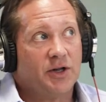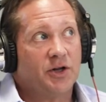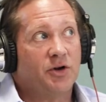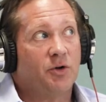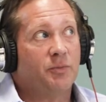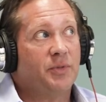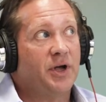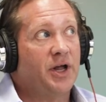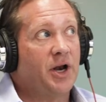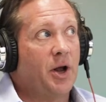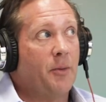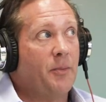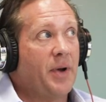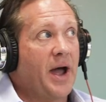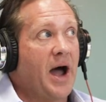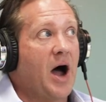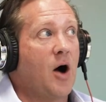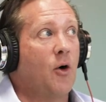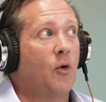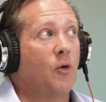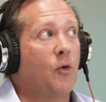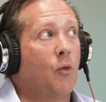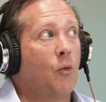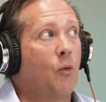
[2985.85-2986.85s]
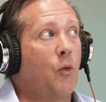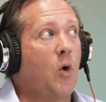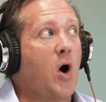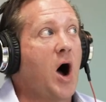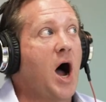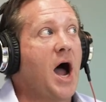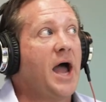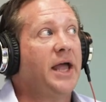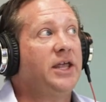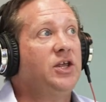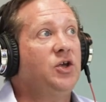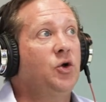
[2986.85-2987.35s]
a little bit about
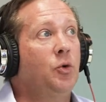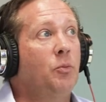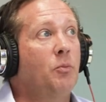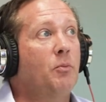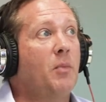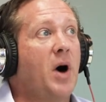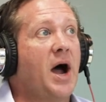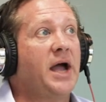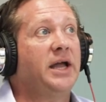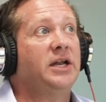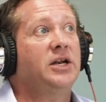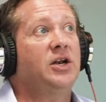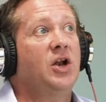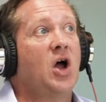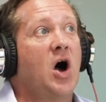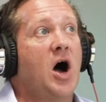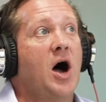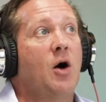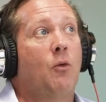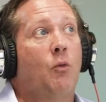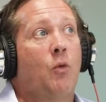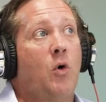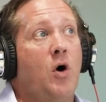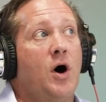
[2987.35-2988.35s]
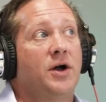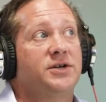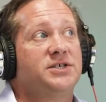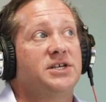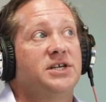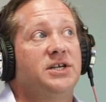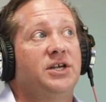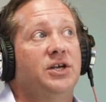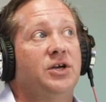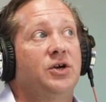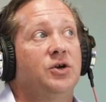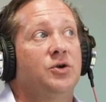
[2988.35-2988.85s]
why you might not want
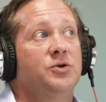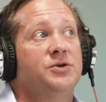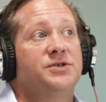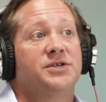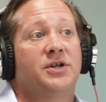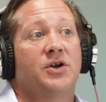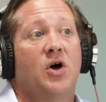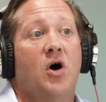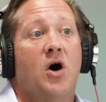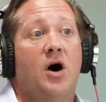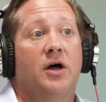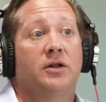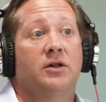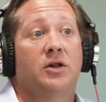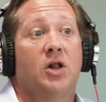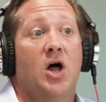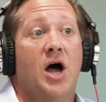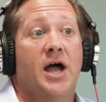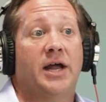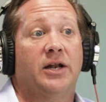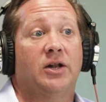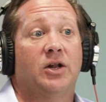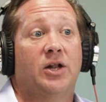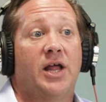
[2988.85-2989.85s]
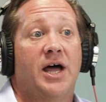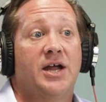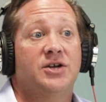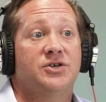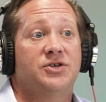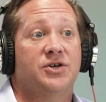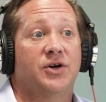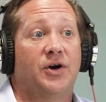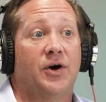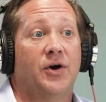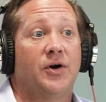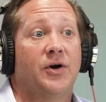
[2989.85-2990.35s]
to use an online
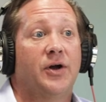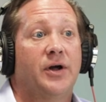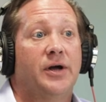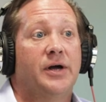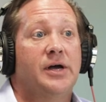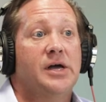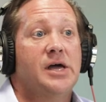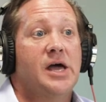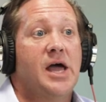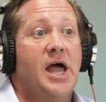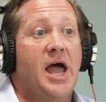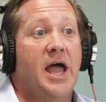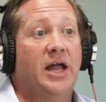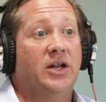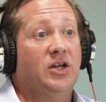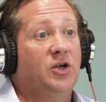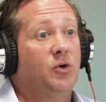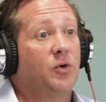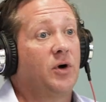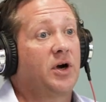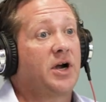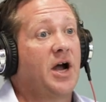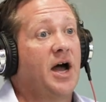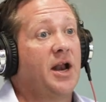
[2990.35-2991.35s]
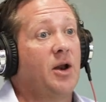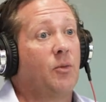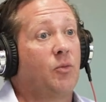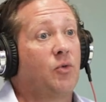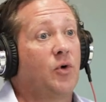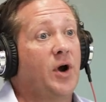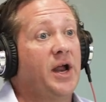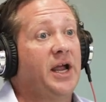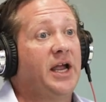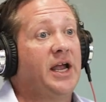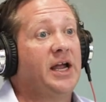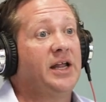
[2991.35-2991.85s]
lender, and you mm-hmm. were kind of
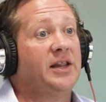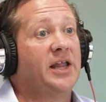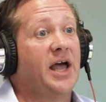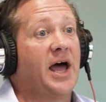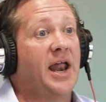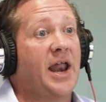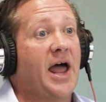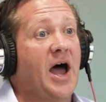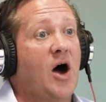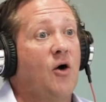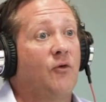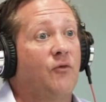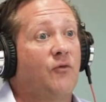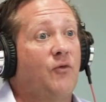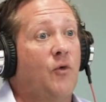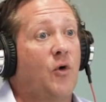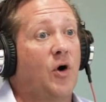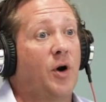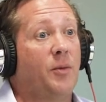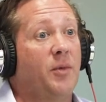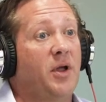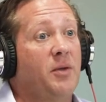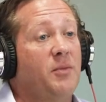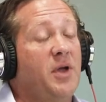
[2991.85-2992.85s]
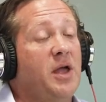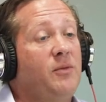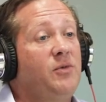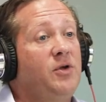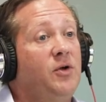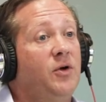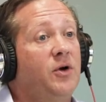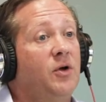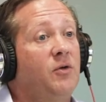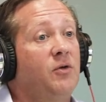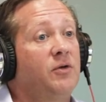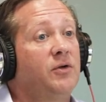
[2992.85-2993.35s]
breaking that out for me. Maybe
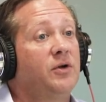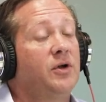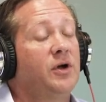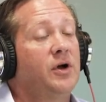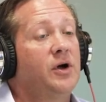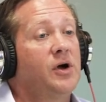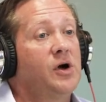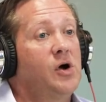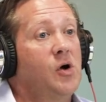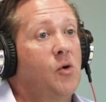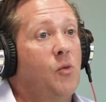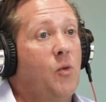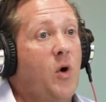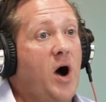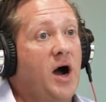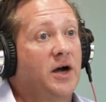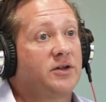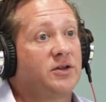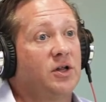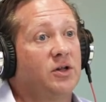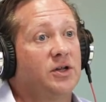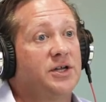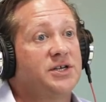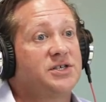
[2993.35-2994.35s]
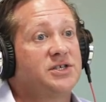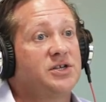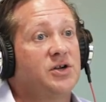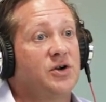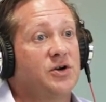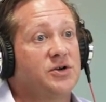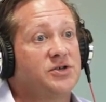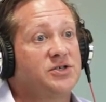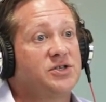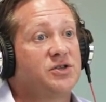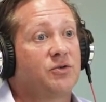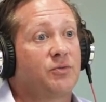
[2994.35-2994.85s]
you can walk the
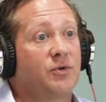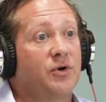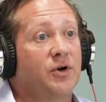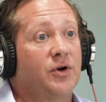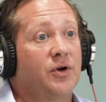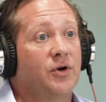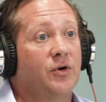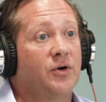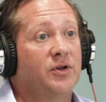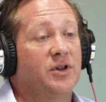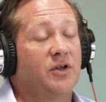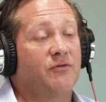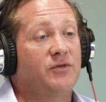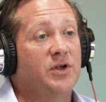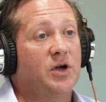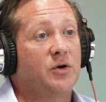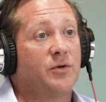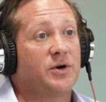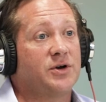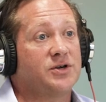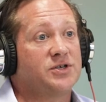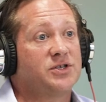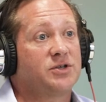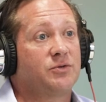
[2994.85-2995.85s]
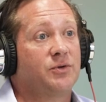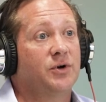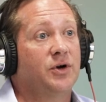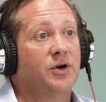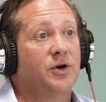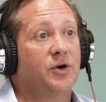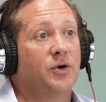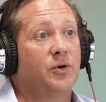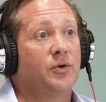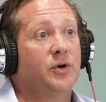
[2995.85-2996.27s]
listeners through and the viewers through.